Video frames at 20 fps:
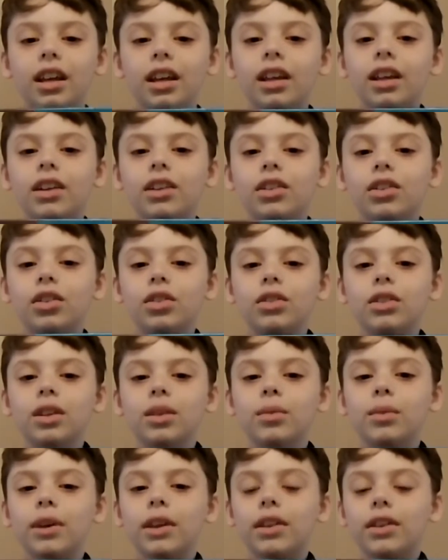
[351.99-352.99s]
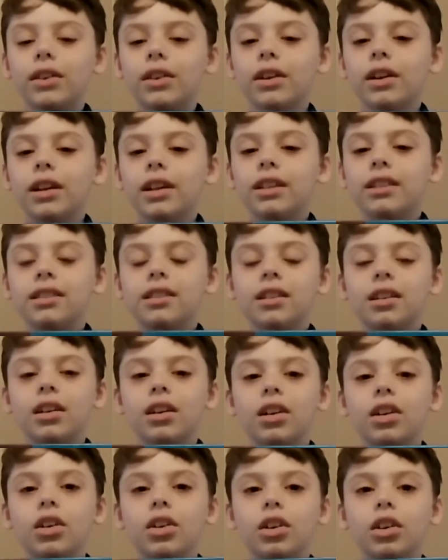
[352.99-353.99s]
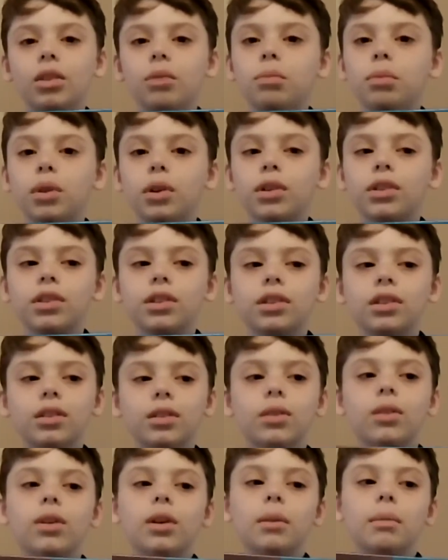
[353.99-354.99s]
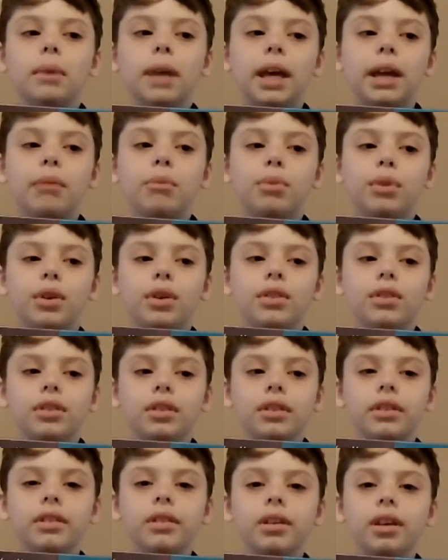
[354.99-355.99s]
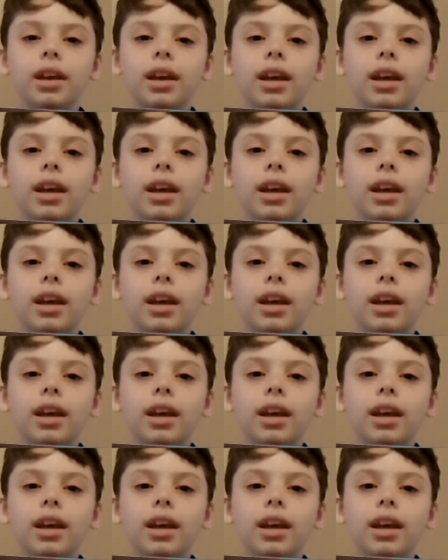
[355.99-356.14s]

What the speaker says: and choosing whether it's a good person or a bad person.